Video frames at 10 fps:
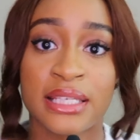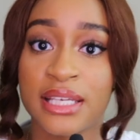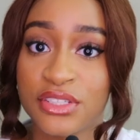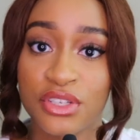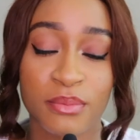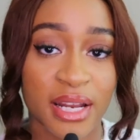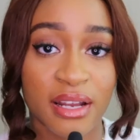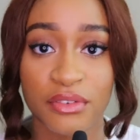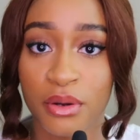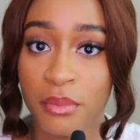Yes, you
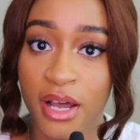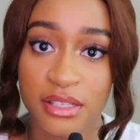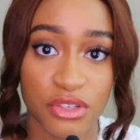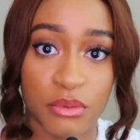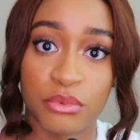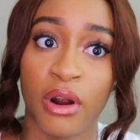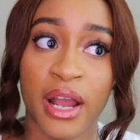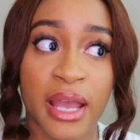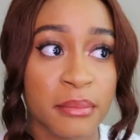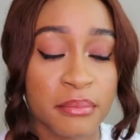might have gone past your
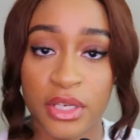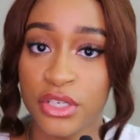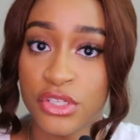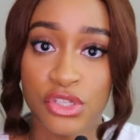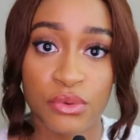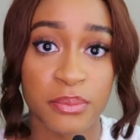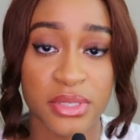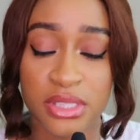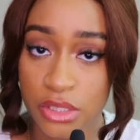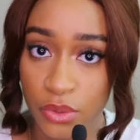prime because you were
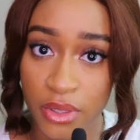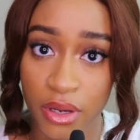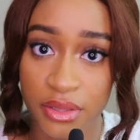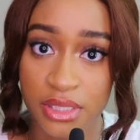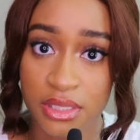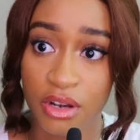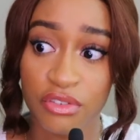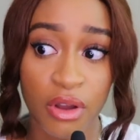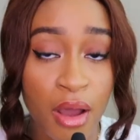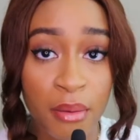busy doing other
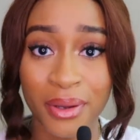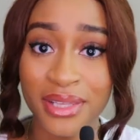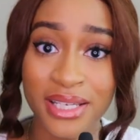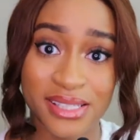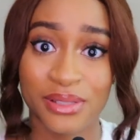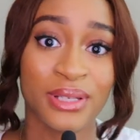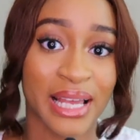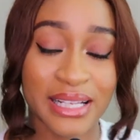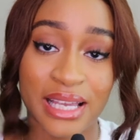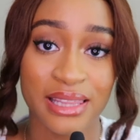stuff, but there's
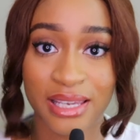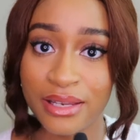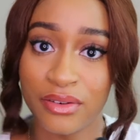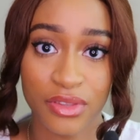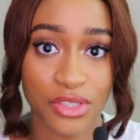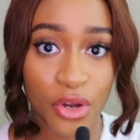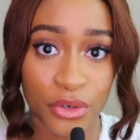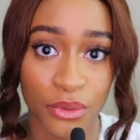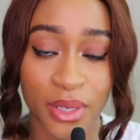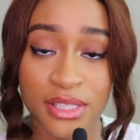still light at the end of the
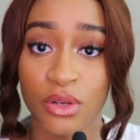tunnel.